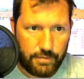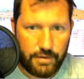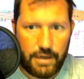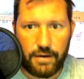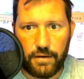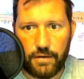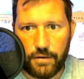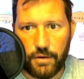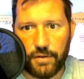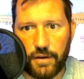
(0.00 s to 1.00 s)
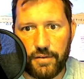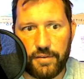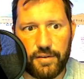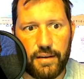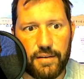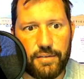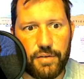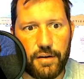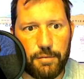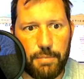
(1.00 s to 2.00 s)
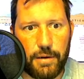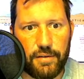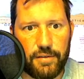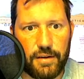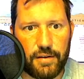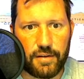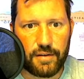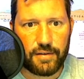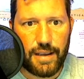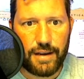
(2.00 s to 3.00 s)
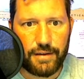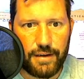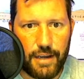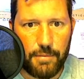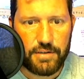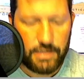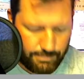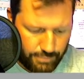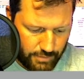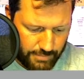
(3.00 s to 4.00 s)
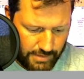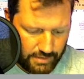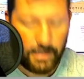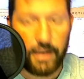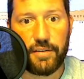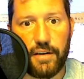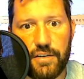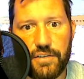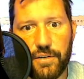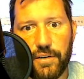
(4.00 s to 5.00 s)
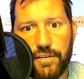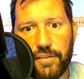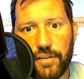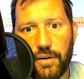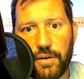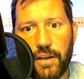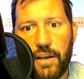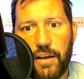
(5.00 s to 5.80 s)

Nate goes on to say, this transparency into exactly how much impermanent loss insurance is owed